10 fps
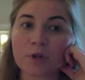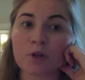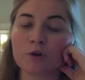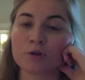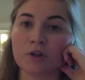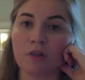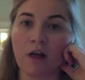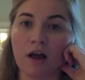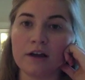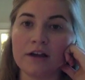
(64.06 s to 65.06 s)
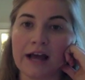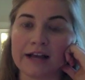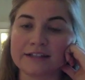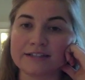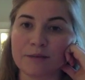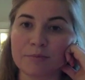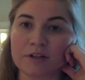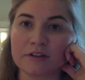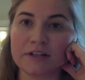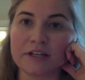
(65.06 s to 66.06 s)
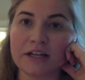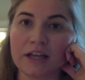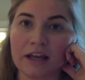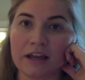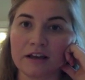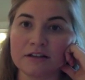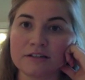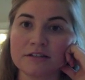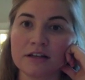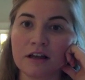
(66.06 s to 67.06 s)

learned a lot academically and